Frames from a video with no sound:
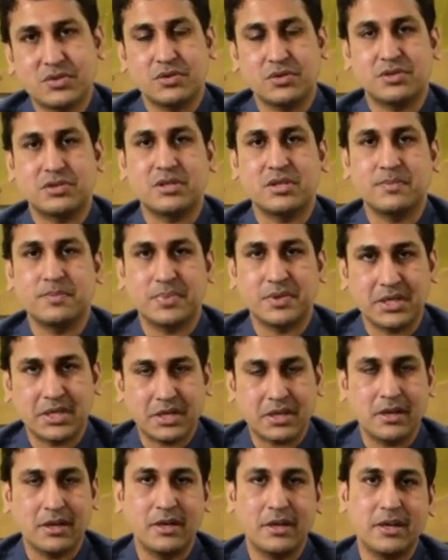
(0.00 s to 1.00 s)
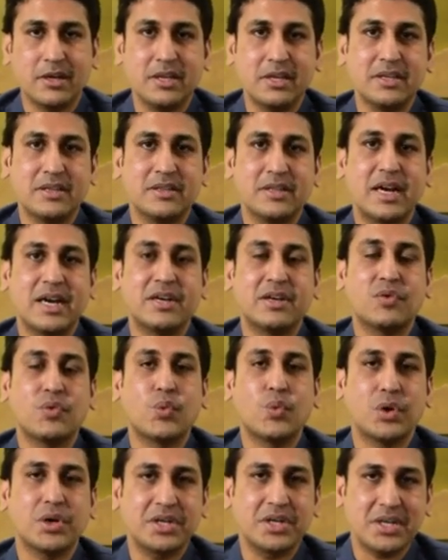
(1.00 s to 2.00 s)
question particularly that
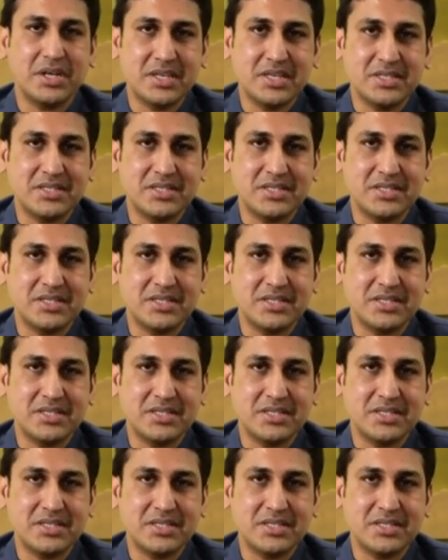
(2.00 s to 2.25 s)
what